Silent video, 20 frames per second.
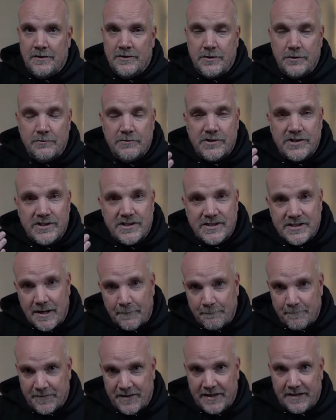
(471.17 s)
do
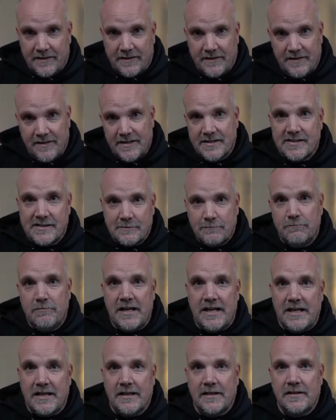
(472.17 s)
something this
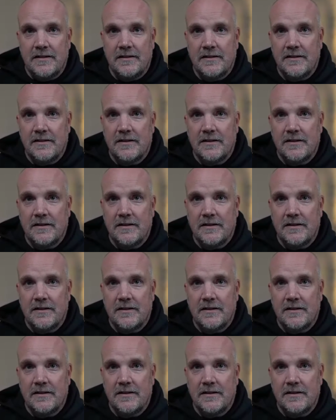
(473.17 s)
week